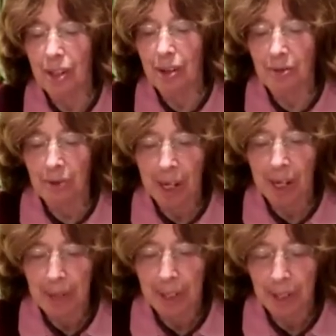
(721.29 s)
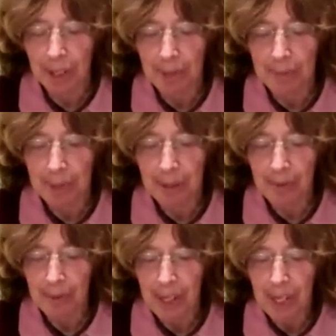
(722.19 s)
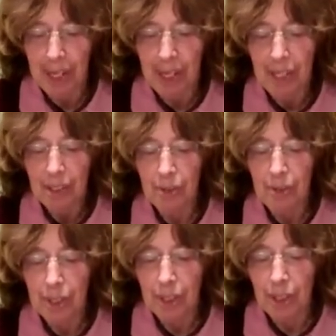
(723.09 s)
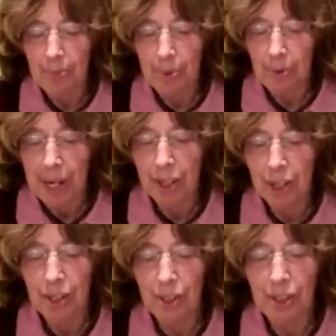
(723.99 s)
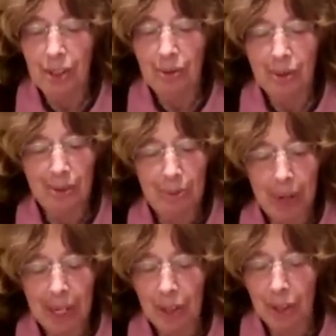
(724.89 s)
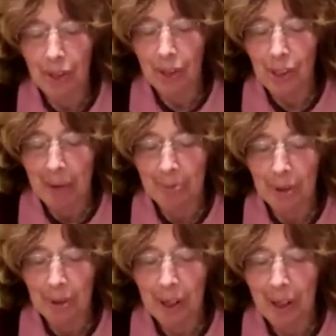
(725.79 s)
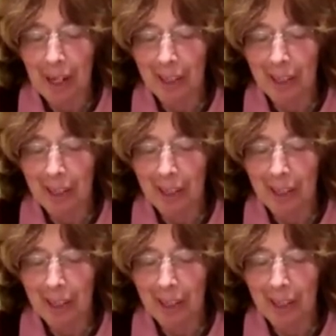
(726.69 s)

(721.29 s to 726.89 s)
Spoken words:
of Rabbi Shimon. So this is in Bereshis chapter 9,